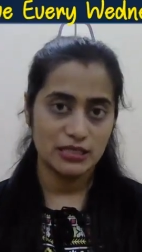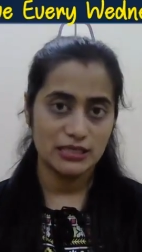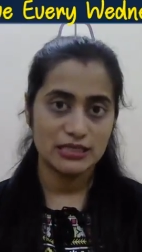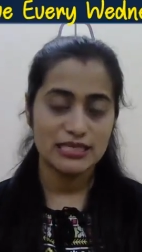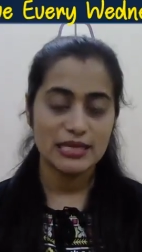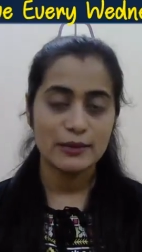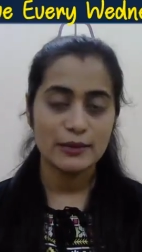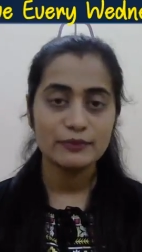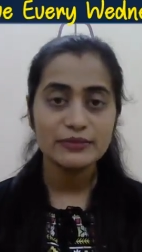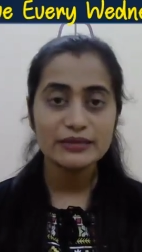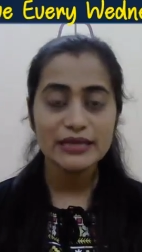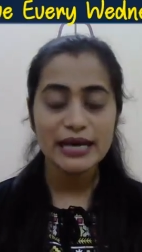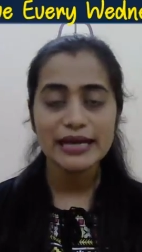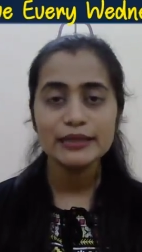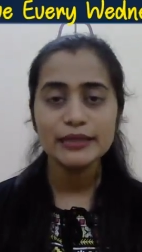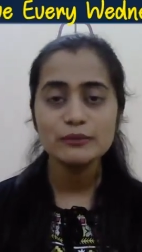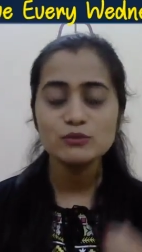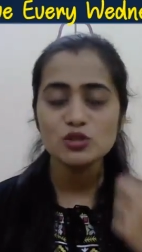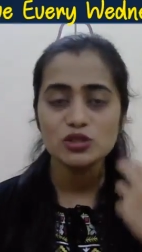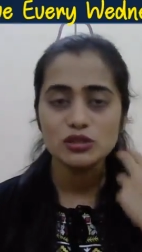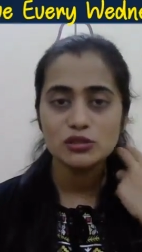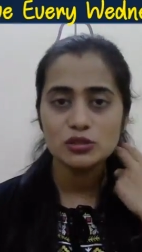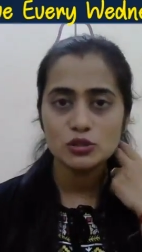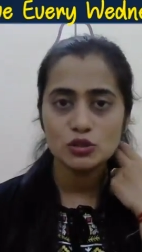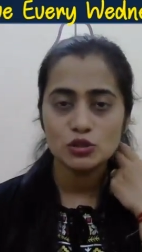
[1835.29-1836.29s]
Sometimes
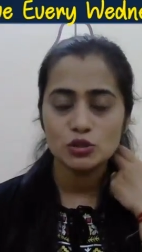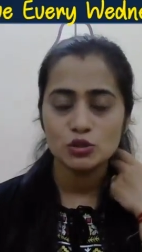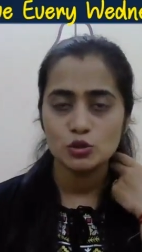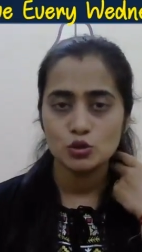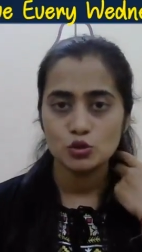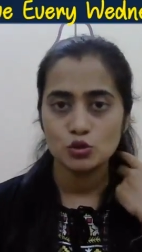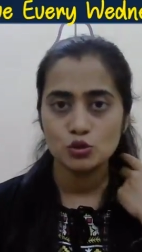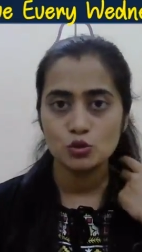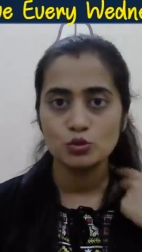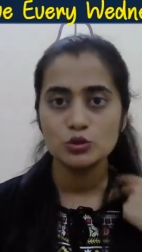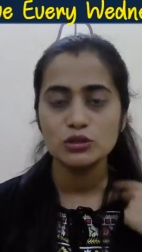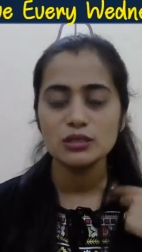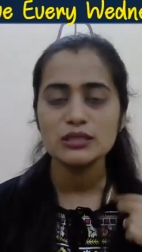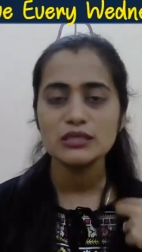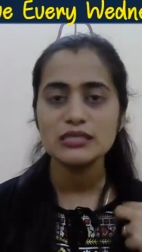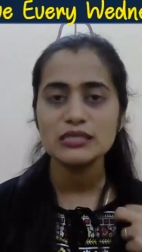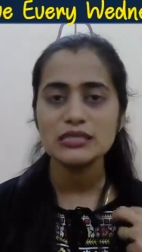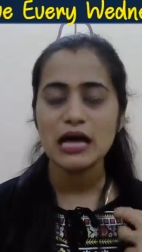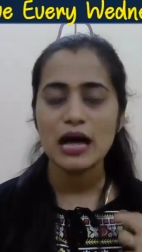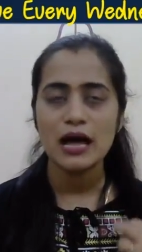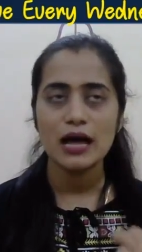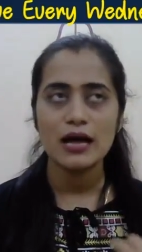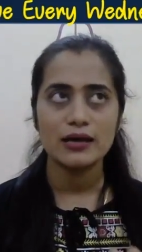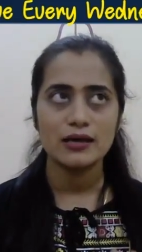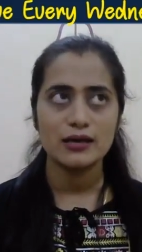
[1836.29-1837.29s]
the students
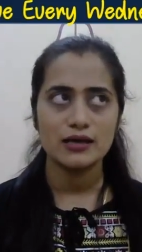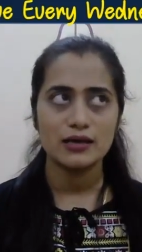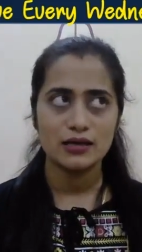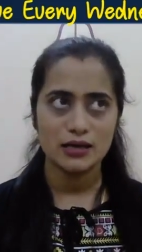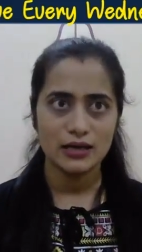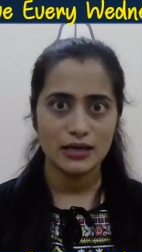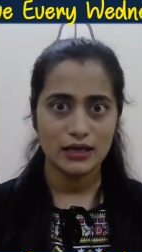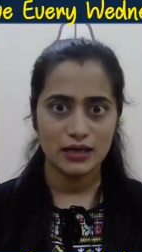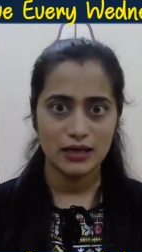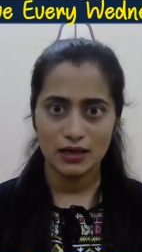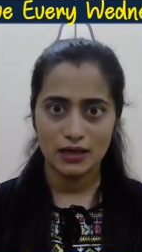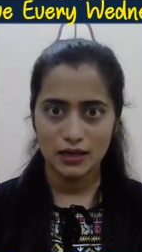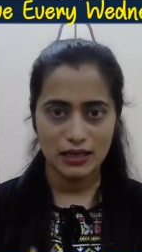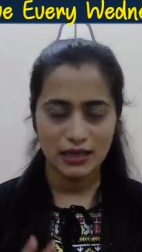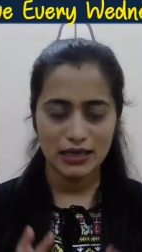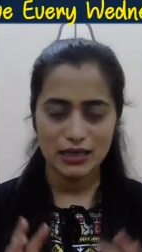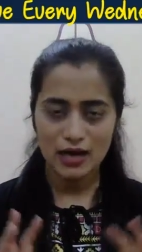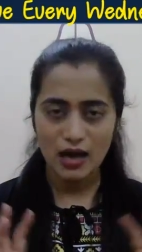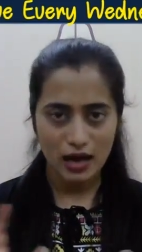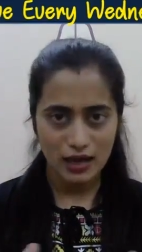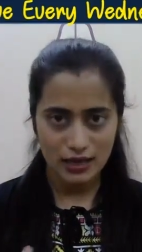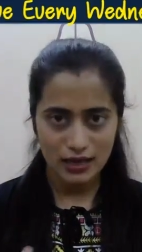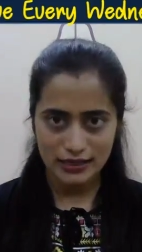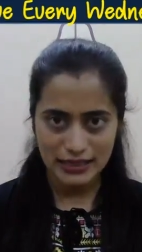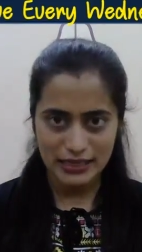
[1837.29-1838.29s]
are in
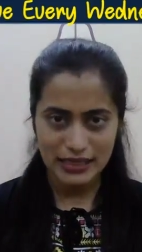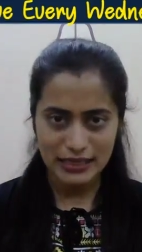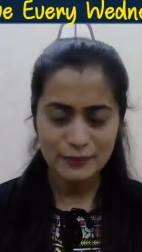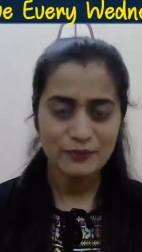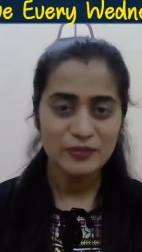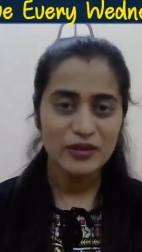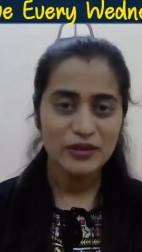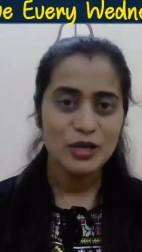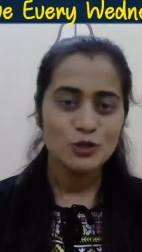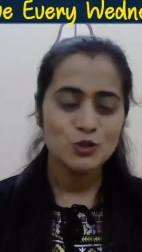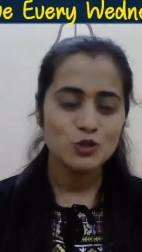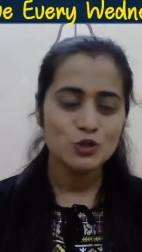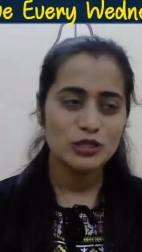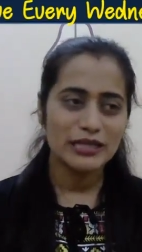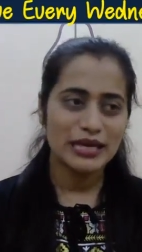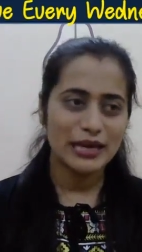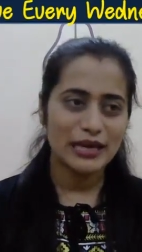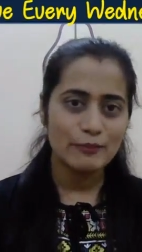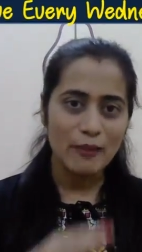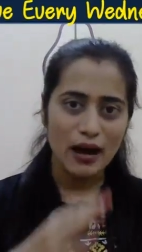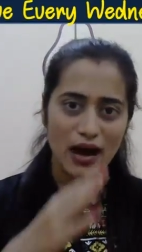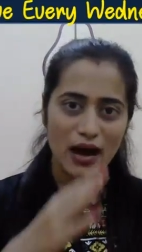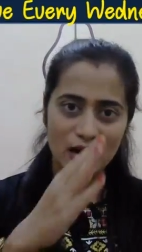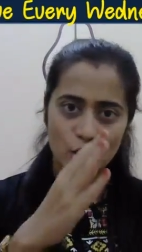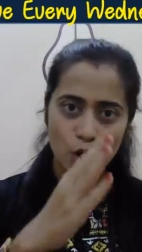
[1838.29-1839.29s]
hurry, so they
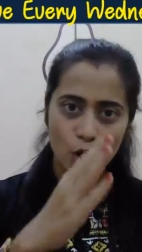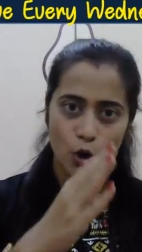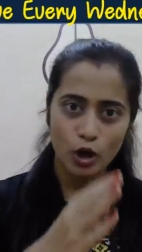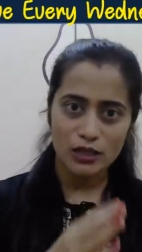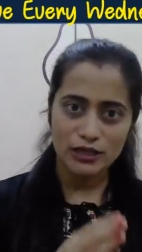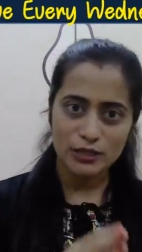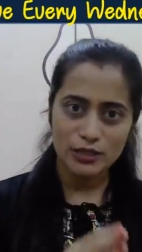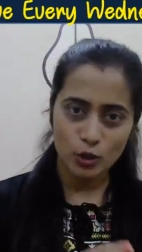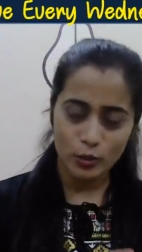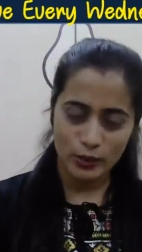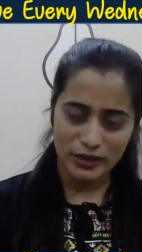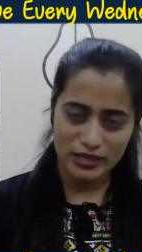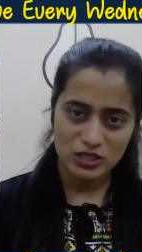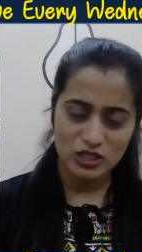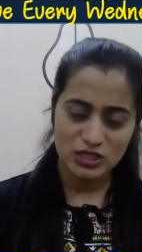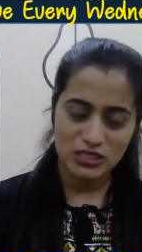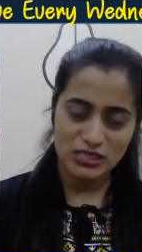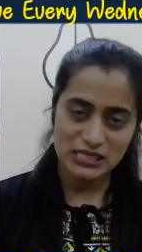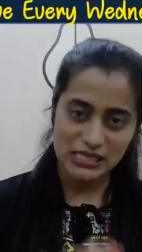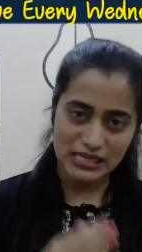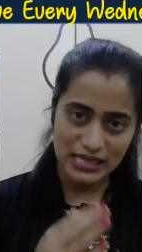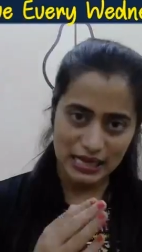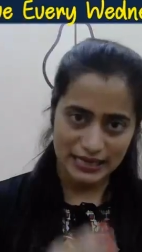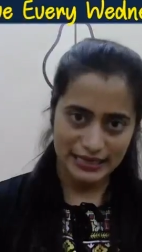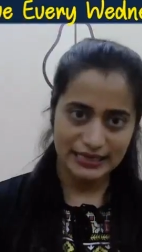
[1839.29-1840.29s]
mark all the questions
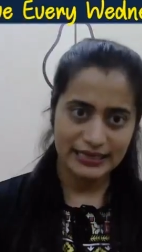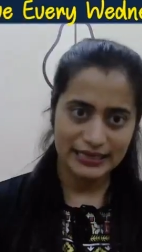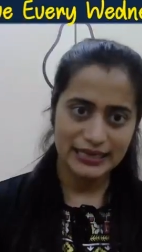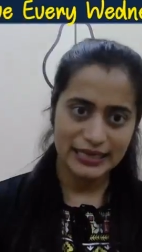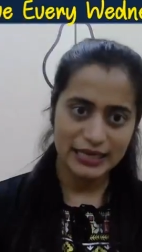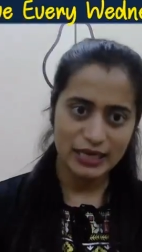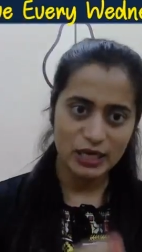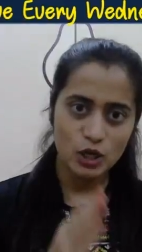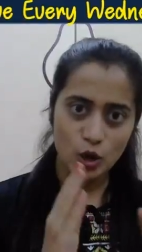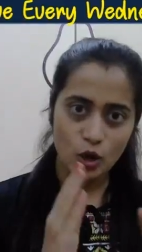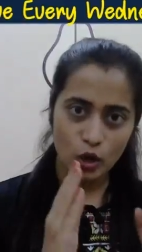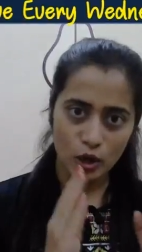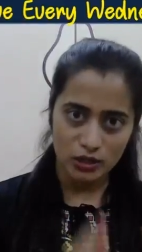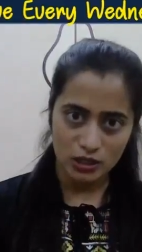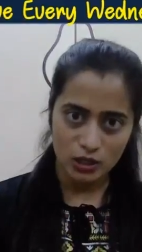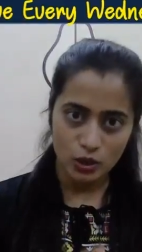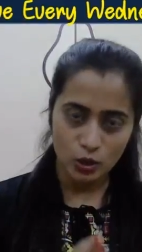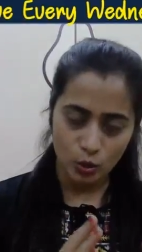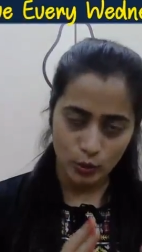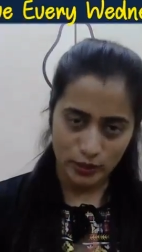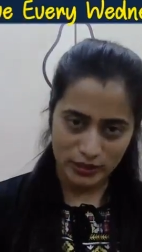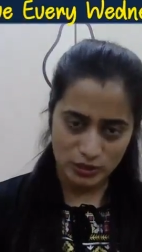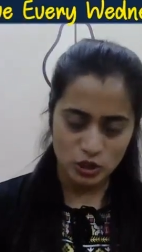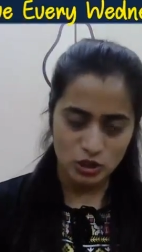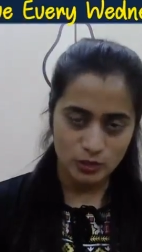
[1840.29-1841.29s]
correctly on the
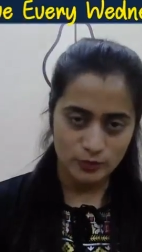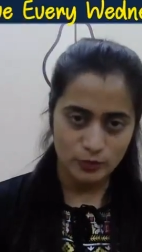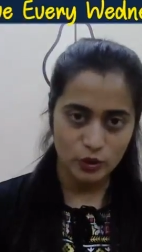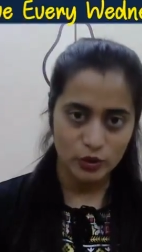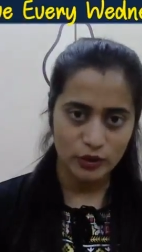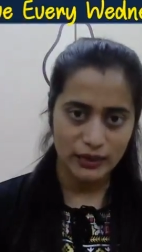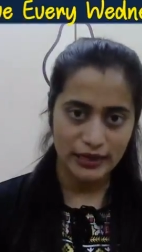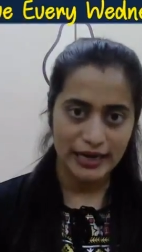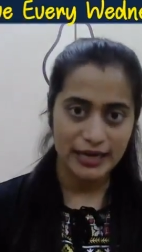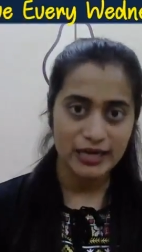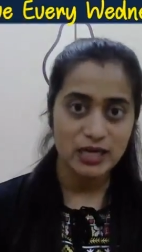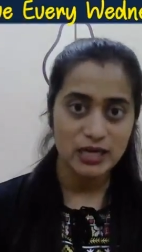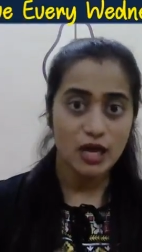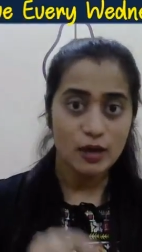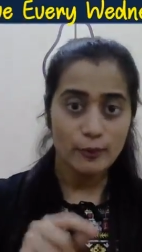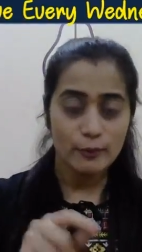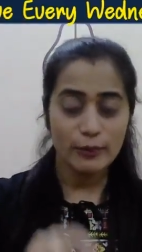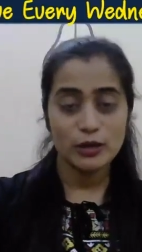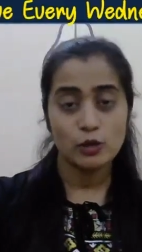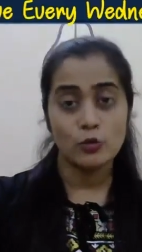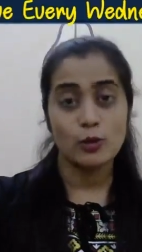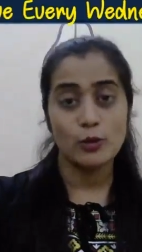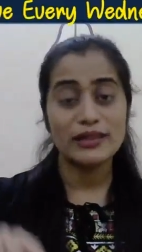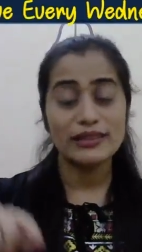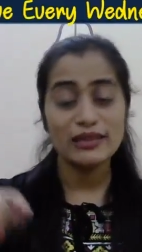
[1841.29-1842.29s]
question booklet,
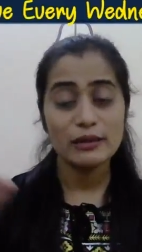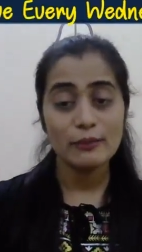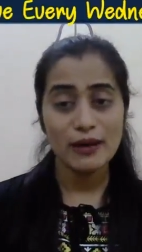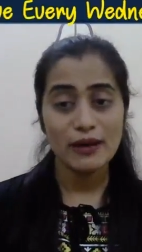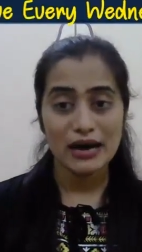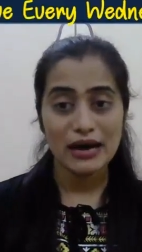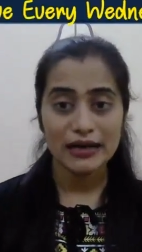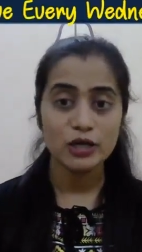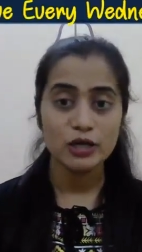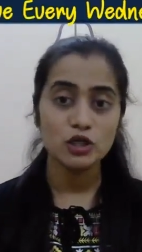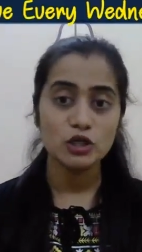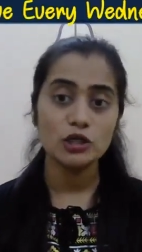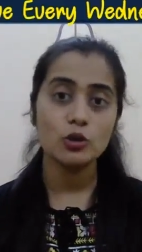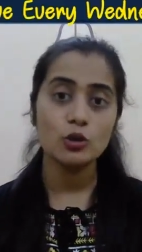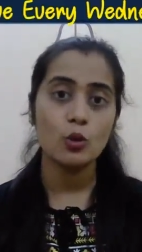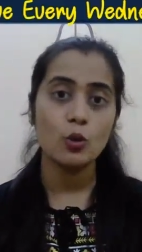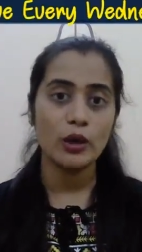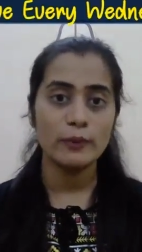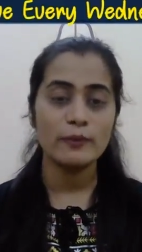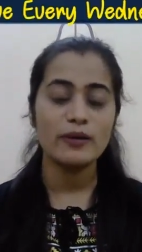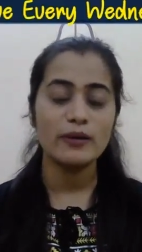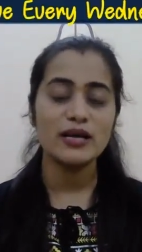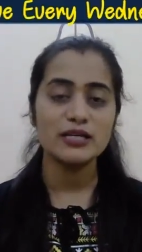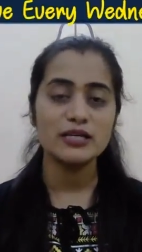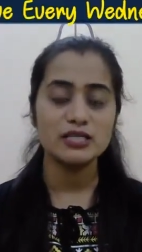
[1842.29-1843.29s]
but when they mark it on the
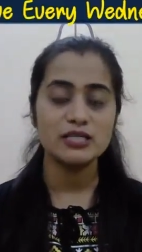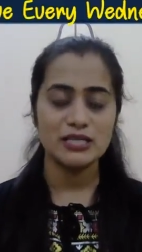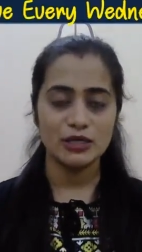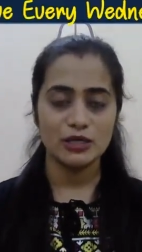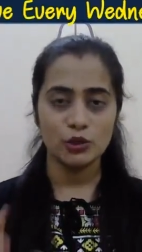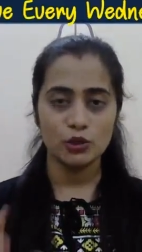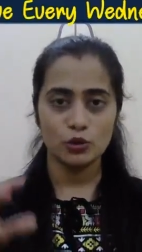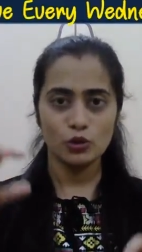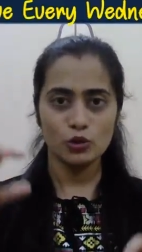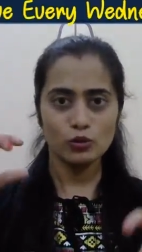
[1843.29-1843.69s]
OMR sheet,